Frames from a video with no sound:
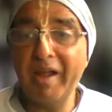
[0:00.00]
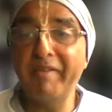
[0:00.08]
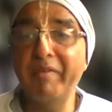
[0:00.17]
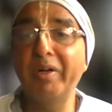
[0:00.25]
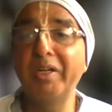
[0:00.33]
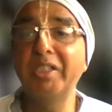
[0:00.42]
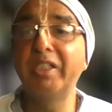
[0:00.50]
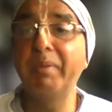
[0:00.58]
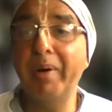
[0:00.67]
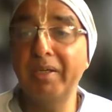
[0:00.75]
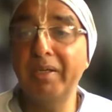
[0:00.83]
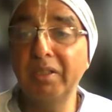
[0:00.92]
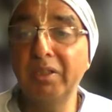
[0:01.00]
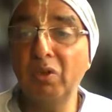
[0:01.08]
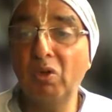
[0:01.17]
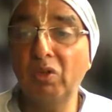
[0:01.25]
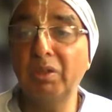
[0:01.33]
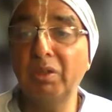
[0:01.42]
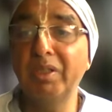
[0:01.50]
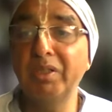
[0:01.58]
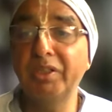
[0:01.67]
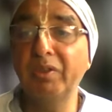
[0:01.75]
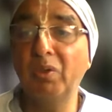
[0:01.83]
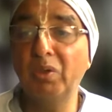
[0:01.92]
Everyone is dependent on the
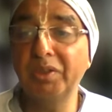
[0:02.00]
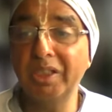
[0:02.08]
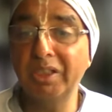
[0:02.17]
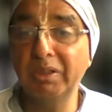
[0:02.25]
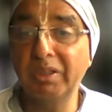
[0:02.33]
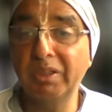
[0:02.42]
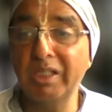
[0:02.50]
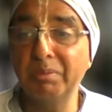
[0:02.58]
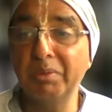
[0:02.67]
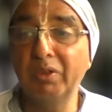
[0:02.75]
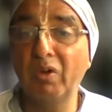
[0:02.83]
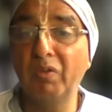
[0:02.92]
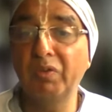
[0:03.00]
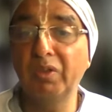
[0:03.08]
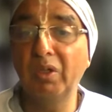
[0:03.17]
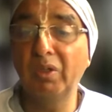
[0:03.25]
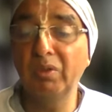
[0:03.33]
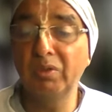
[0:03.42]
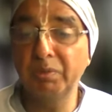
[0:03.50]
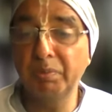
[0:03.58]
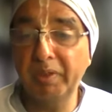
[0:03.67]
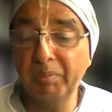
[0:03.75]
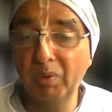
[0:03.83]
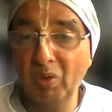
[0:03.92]
mercy or chastisement of the
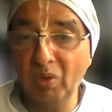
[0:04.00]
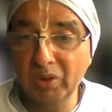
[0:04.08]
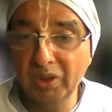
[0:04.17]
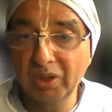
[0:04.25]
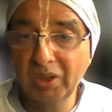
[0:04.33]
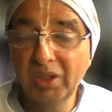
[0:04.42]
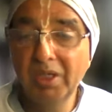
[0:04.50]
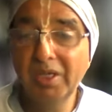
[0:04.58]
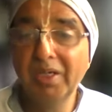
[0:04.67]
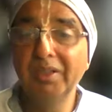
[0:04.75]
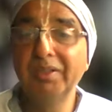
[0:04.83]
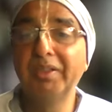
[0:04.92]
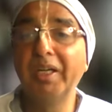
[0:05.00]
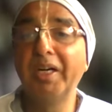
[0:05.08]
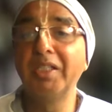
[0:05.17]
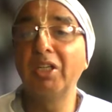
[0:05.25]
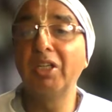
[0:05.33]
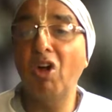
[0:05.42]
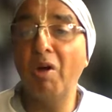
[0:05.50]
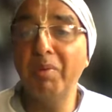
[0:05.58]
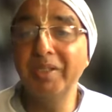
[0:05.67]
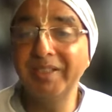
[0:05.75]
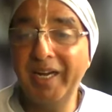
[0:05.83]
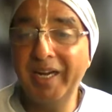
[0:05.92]
Supreme Lord. There is a
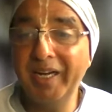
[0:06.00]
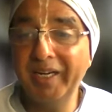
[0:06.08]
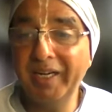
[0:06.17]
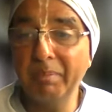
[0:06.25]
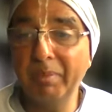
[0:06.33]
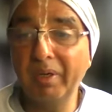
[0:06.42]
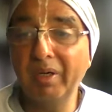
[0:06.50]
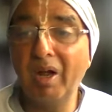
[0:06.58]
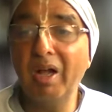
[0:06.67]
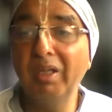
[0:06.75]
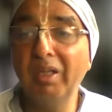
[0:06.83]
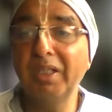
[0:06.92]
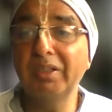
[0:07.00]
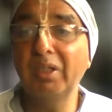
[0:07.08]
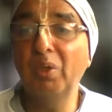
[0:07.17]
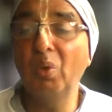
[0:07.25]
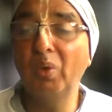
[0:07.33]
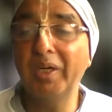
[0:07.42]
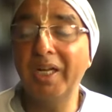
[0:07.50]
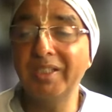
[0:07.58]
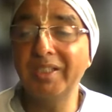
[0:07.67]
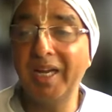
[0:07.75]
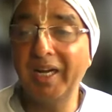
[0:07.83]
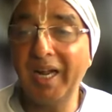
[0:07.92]
common saying in Bengal that the Lord
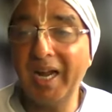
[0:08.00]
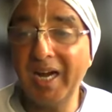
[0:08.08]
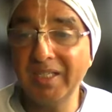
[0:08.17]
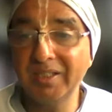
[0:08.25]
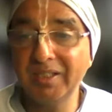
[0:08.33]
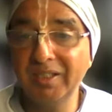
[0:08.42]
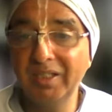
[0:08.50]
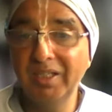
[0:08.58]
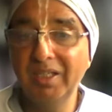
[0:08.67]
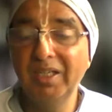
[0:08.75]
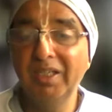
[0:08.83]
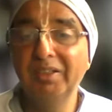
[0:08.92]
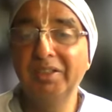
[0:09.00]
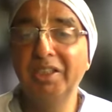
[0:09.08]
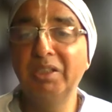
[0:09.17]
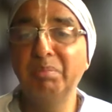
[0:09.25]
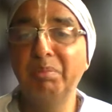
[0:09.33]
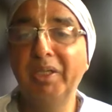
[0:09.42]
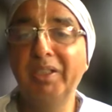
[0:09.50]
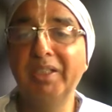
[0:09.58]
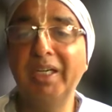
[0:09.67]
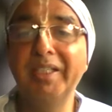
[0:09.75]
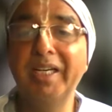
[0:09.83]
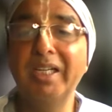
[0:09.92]
has 10 hands. This means
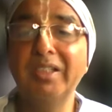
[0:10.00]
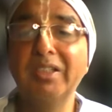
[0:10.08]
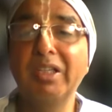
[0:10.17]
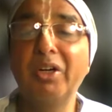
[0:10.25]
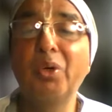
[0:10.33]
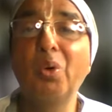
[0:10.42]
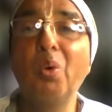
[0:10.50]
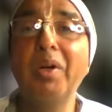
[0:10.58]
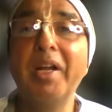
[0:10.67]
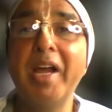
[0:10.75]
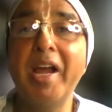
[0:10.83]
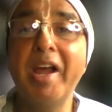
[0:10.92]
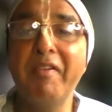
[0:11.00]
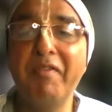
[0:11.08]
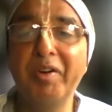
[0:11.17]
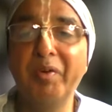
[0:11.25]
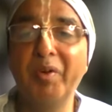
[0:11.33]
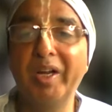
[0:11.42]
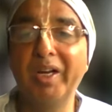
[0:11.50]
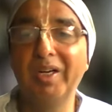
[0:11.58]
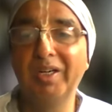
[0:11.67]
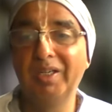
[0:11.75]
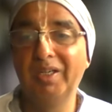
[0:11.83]
that he has control everywhere